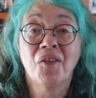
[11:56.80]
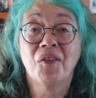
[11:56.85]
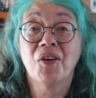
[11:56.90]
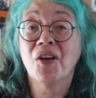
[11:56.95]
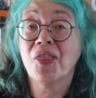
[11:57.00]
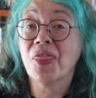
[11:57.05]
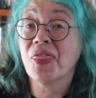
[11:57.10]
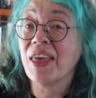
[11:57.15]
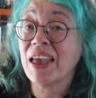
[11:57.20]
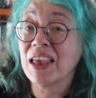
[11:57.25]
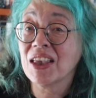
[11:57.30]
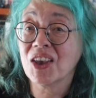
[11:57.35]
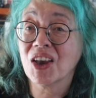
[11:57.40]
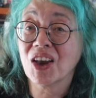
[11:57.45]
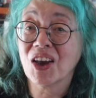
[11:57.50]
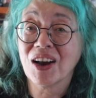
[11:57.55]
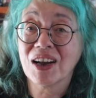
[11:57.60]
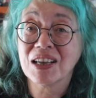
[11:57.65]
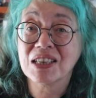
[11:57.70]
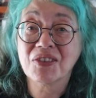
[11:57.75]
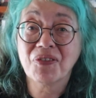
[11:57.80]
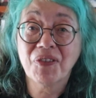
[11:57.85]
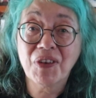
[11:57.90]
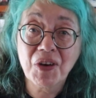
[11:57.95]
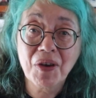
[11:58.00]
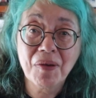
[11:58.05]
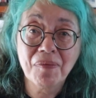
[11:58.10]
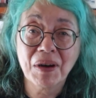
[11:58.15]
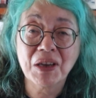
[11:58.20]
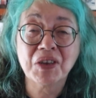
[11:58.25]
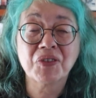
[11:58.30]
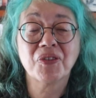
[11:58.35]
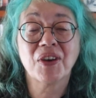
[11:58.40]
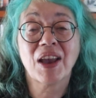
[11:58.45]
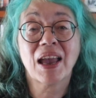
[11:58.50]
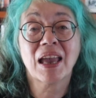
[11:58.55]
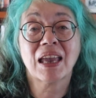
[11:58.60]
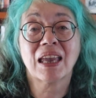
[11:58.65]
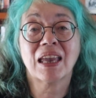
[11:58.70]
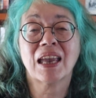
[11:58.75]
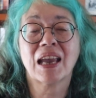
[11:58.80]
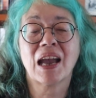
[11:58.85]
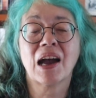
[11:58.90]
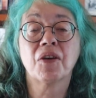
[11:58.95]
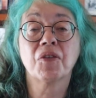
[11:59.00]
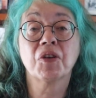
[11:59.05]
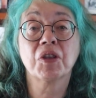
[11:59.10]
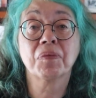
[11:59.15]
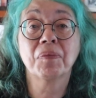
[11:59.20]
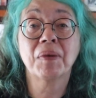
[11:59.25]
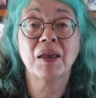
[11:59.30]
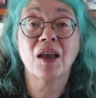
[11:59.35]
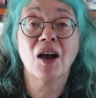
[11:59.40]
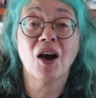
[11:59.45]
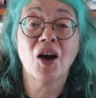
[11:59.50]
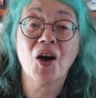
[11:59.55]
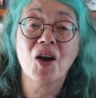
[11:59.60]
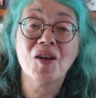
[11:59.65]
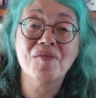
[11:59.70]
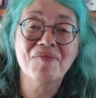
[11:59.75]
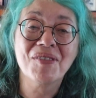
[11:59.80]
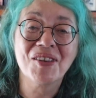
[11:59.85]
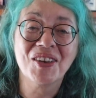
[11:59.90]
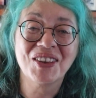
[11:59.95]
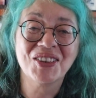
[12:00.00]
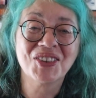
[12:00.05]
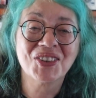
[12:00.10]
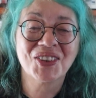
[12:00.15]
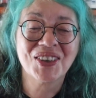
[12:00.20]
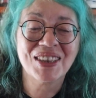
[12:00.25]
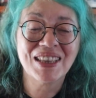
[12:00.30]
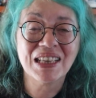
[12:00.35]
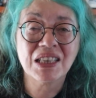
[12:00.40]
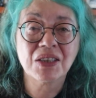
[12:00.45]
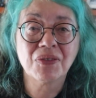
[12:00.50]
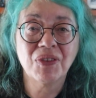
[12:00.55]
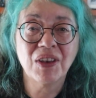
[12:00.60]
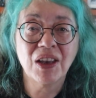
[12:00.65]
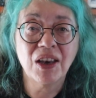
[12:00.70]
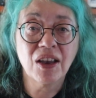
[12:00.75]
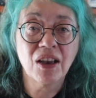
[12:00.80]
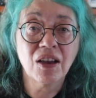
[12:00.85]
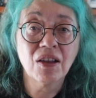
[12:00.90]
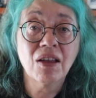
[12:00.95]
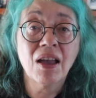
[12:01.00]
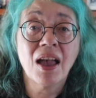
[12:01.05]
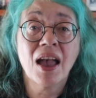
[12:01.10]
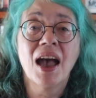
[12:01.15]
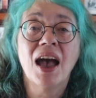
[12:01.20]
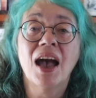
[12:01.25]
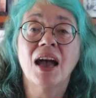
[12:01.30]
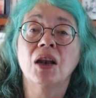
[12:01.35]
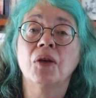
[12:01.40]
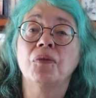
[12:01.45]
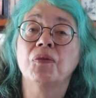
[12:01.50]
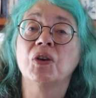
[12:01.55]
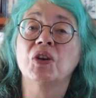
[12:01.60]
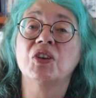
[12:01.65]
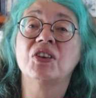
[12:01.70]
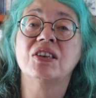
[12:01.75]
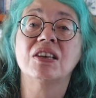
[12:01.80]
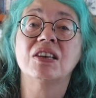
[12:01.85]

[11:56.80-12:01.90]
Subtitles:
Well, thank you guys very much for hanging out with me. I hope you enjoyed this video, and if you